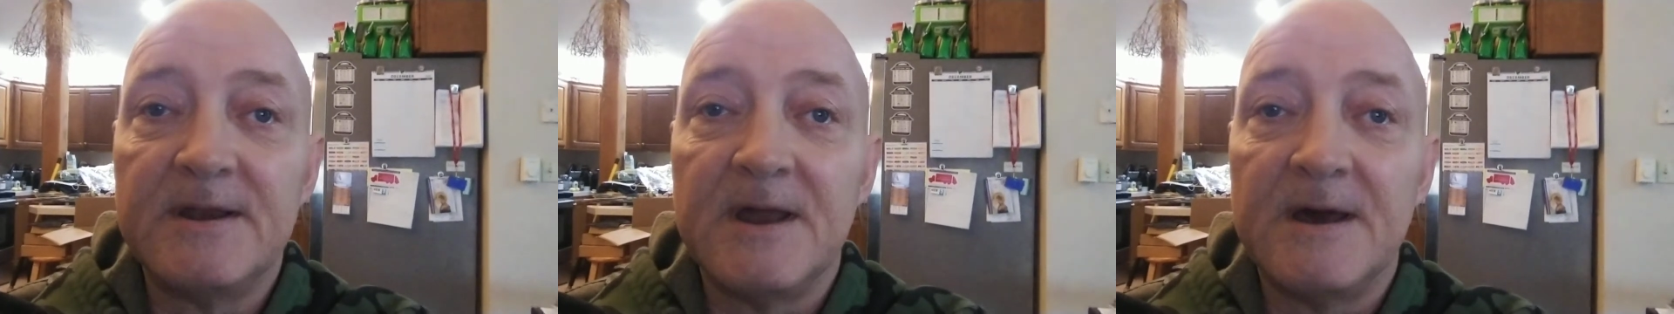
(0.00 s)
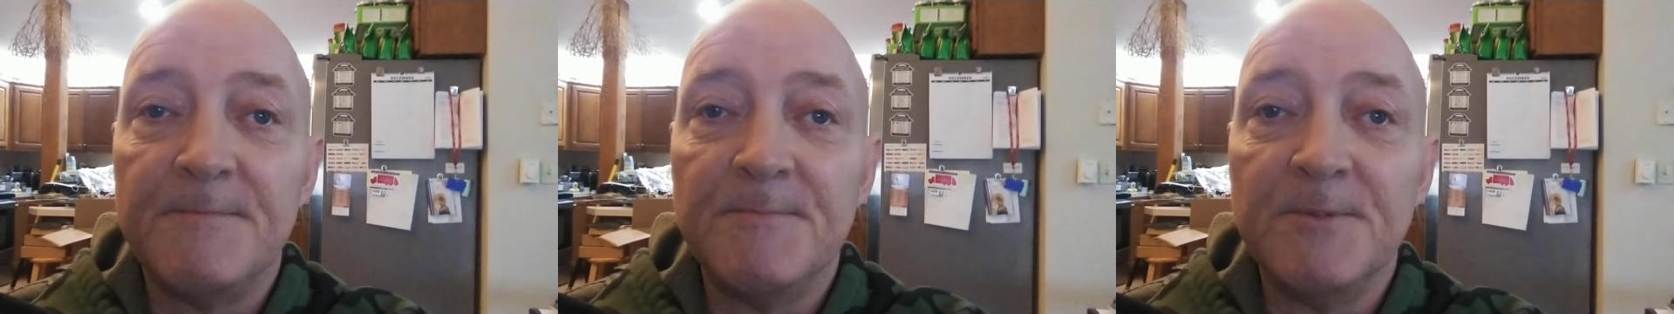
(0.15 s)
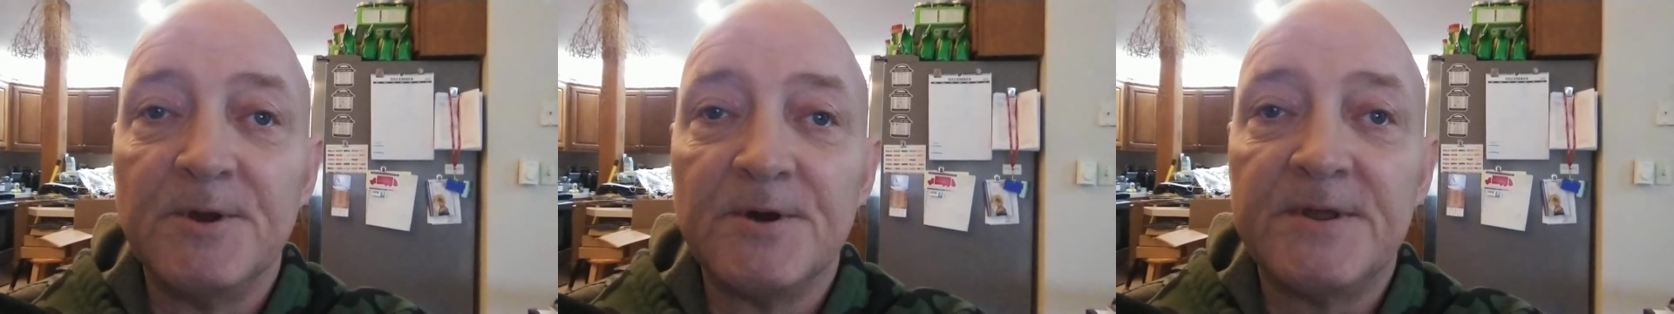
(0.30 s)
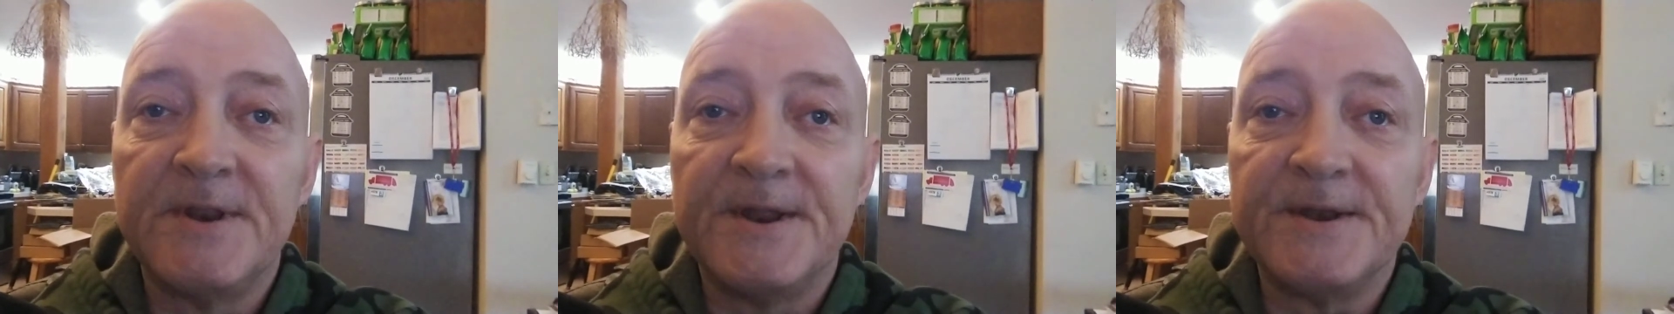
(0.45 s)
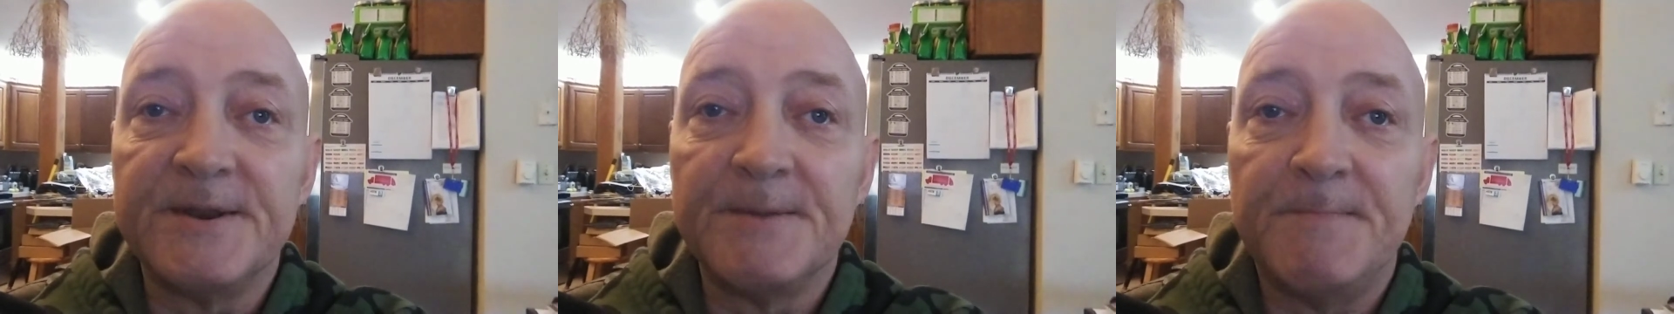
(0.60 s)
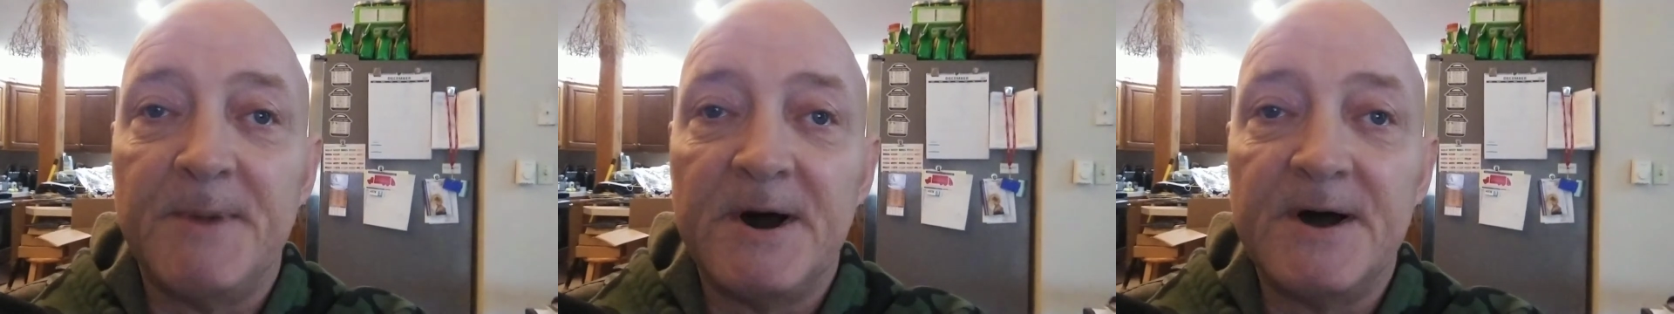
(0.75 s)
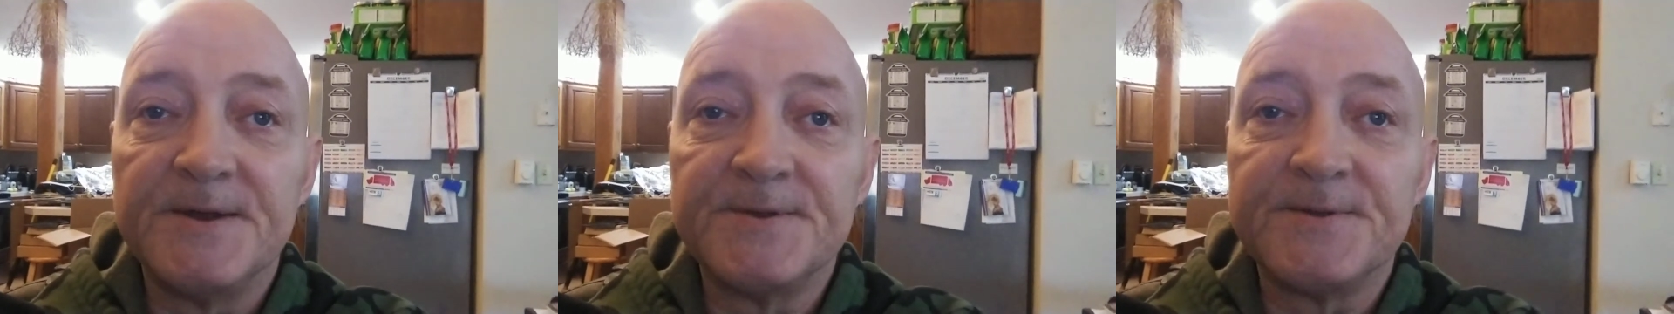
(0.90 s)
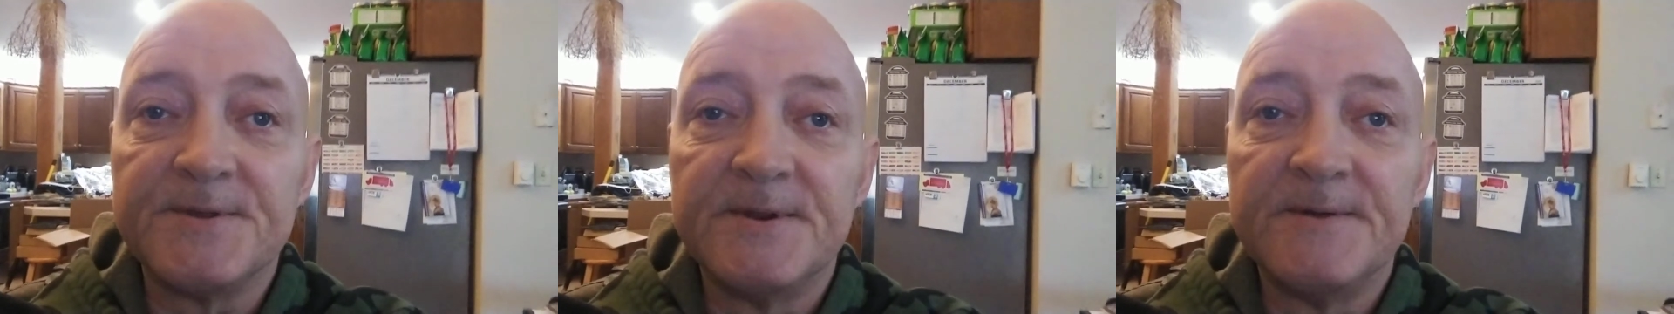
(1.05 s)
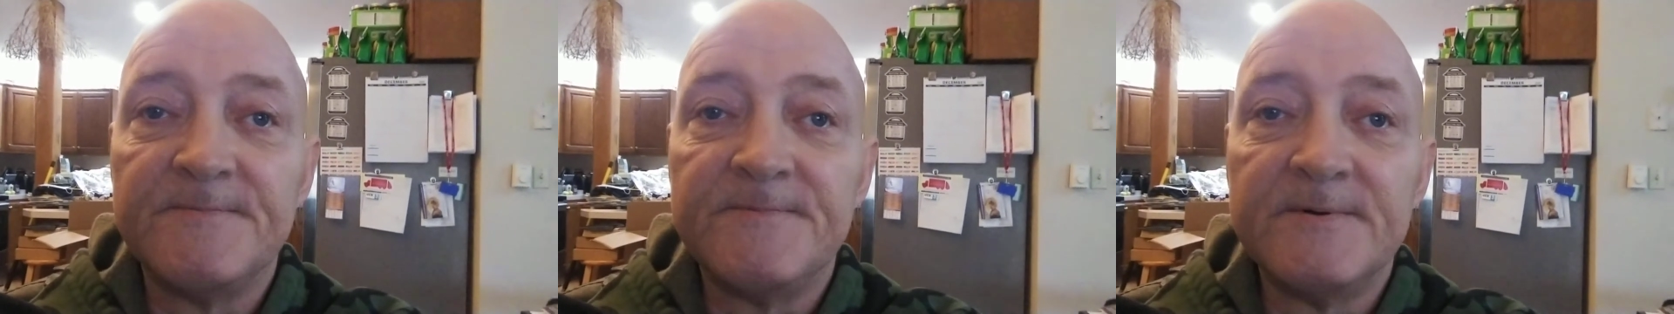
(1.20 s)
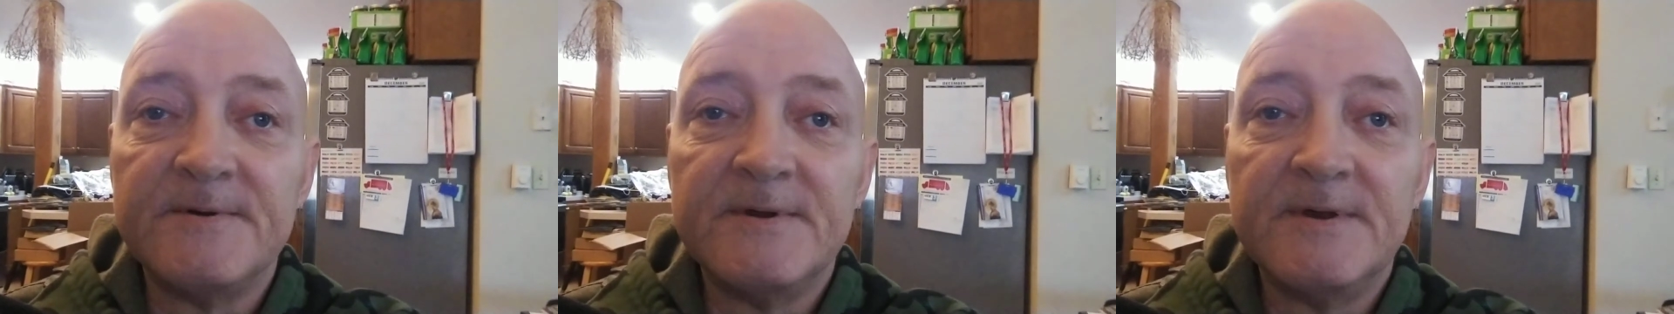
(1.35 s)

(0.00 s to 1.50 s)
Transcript: I'm looking at the positive.